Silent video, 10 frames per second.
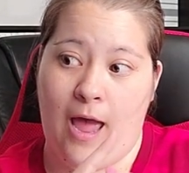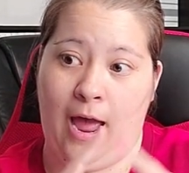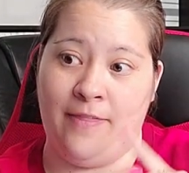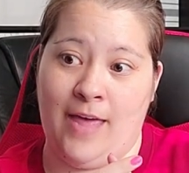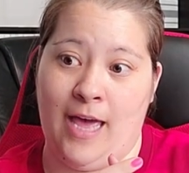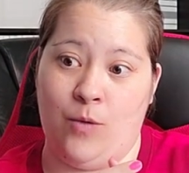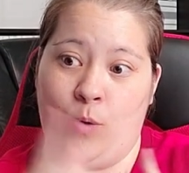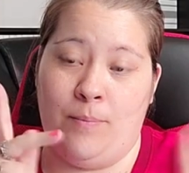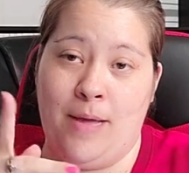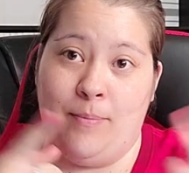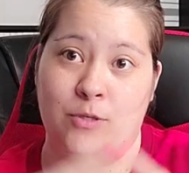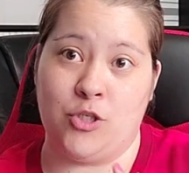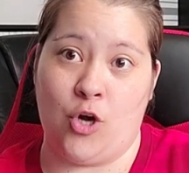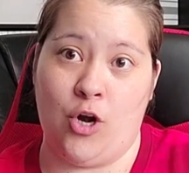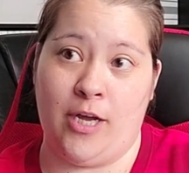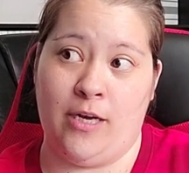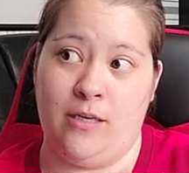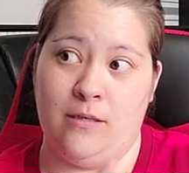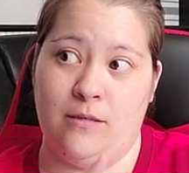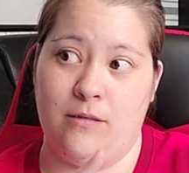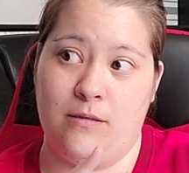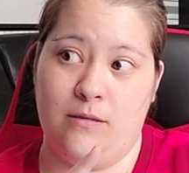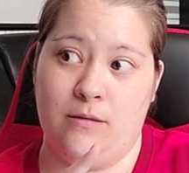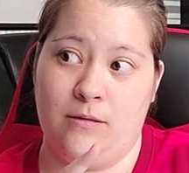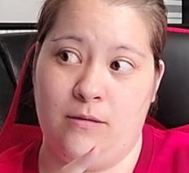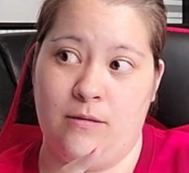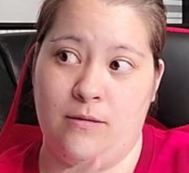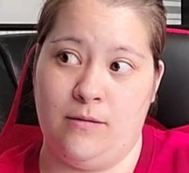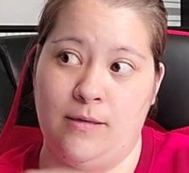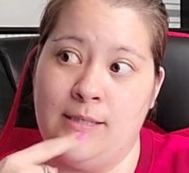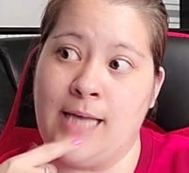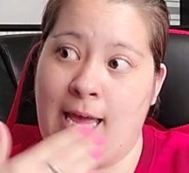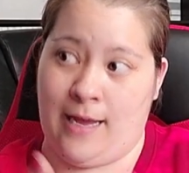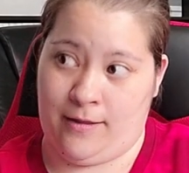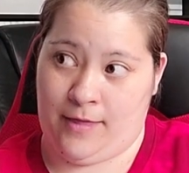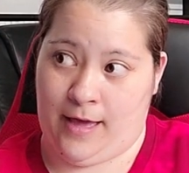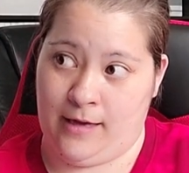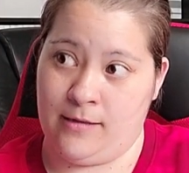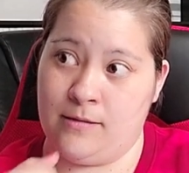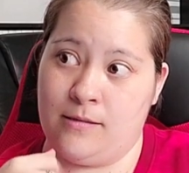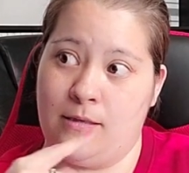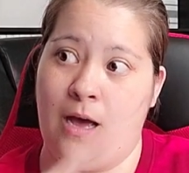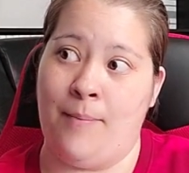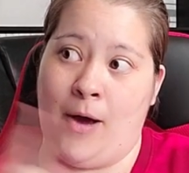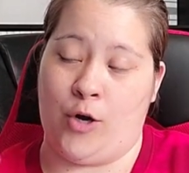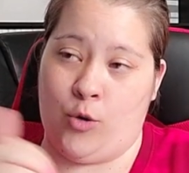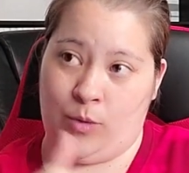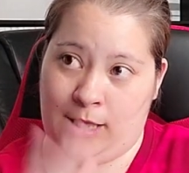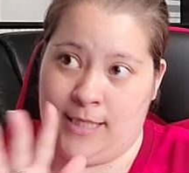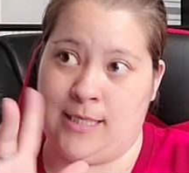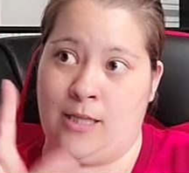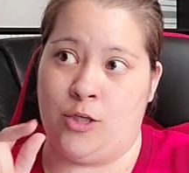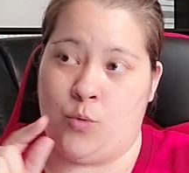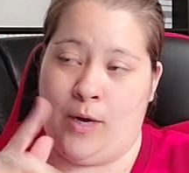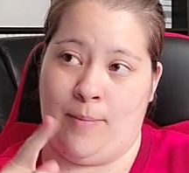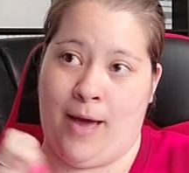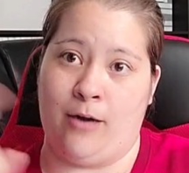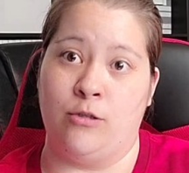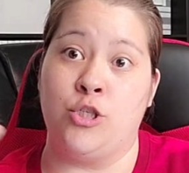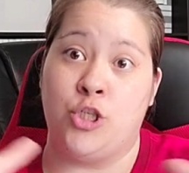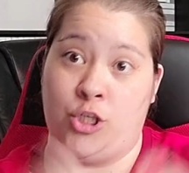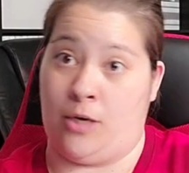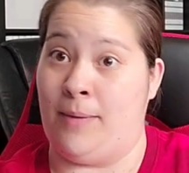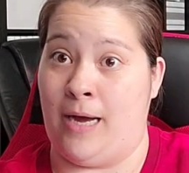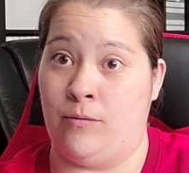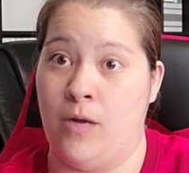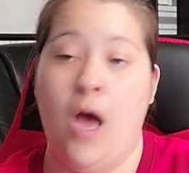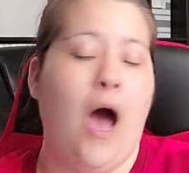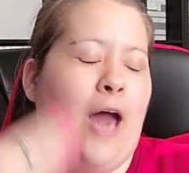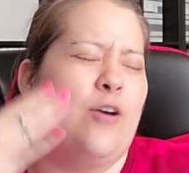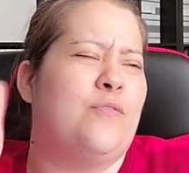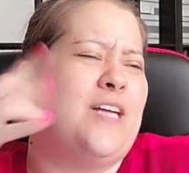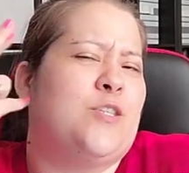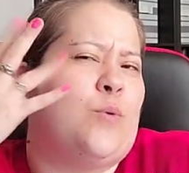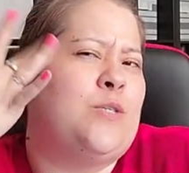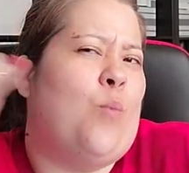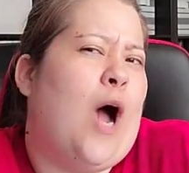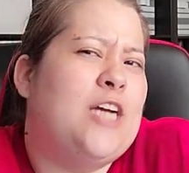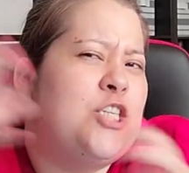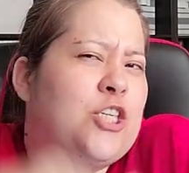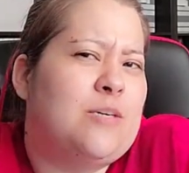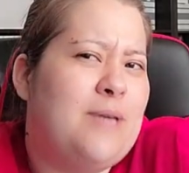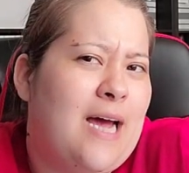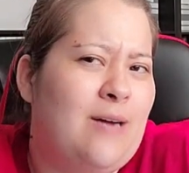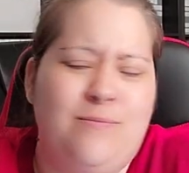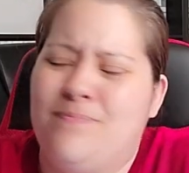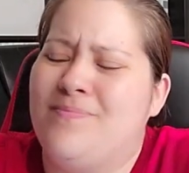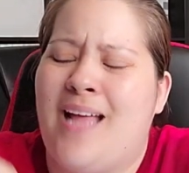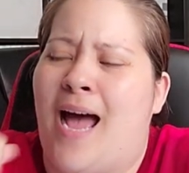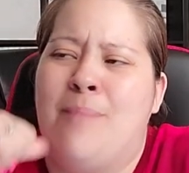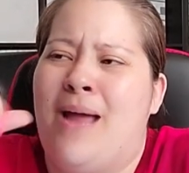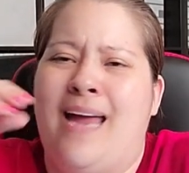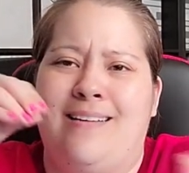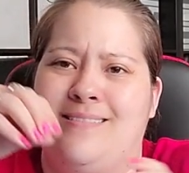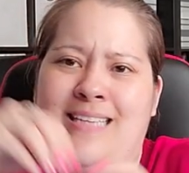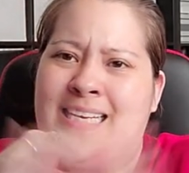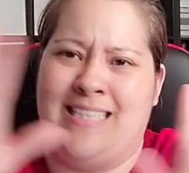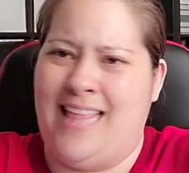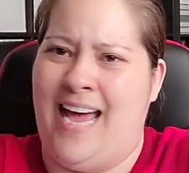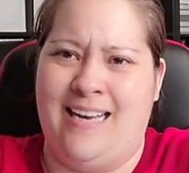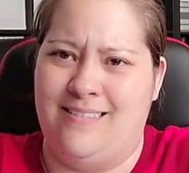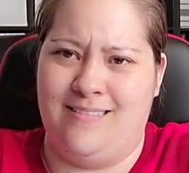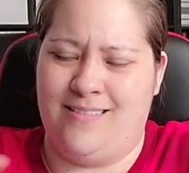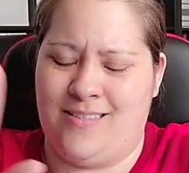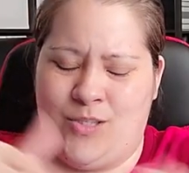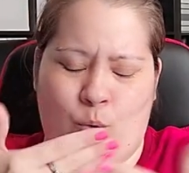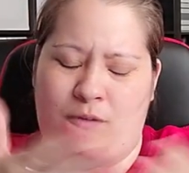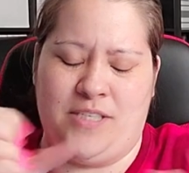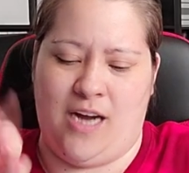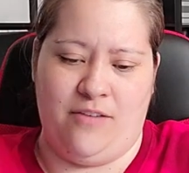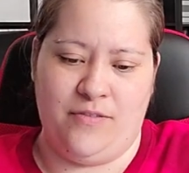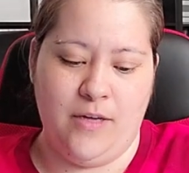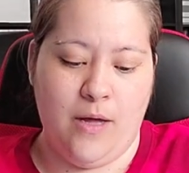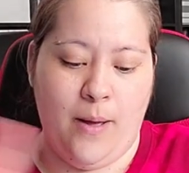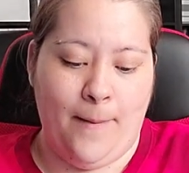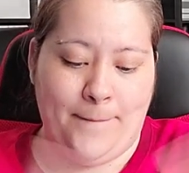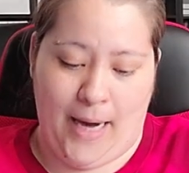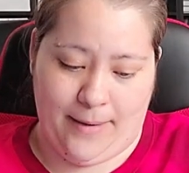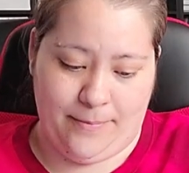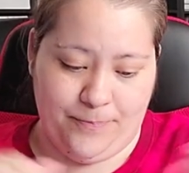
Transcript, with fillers: And then when people started saying things about her releasing the 20 patterns, she took them down. I don't know if that's the reason why she took them down. I'm not into that sort of stuff. But